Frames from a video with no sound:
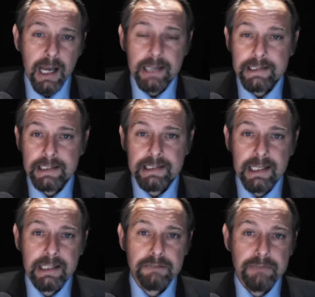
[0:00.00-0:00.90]
A
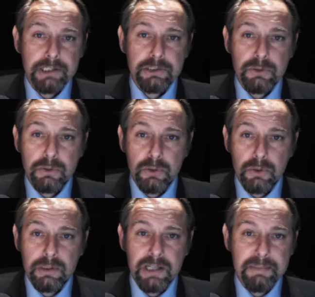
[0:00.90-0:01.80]
Sicilian regional
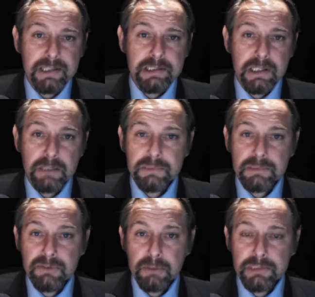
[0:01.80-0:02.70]
law limits the
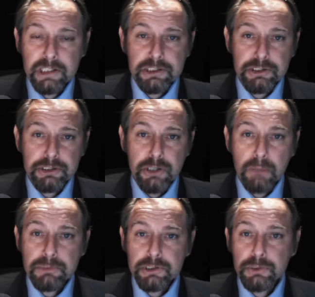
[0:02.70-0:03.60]
number of optician
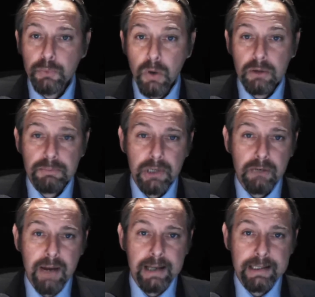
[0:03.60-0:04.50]
shops to 1
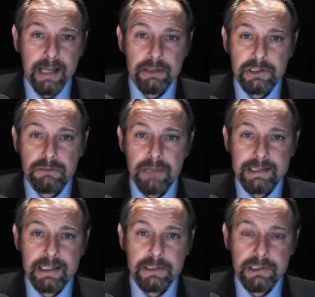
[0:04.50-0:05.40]
per 8,000
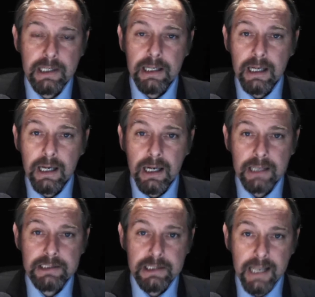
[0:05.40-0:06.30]
residents,
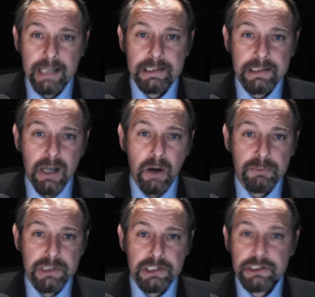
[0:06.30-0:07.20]
and states that
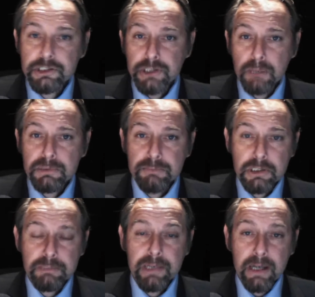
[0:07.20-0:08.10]
optician shops
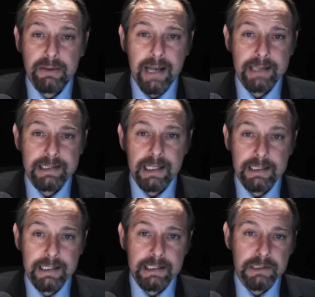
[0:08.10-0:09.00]
must be located at
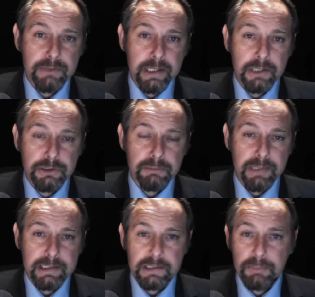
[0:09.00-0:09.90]
least 300
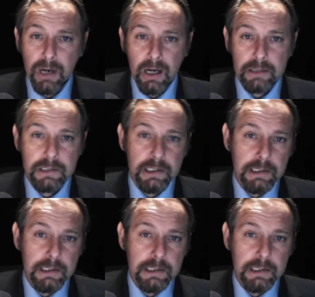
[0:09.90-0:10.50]
metres apart.